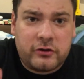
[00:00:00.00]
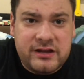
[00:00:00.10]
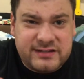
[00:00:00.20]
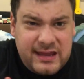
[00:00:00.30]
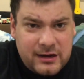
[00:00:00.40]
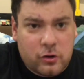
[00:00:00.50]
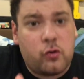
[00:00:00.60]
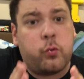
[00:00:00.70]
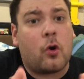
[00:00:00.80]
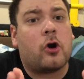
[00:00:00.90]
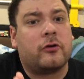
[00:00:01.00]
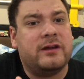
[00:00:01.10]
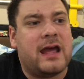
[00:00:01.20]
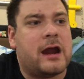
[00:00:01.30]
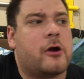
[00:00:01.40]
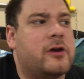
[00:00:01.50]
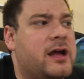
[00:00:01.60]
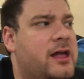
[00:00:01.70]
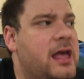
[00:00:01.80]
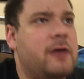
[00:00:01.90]
is in a quarry
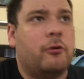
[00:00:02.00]
area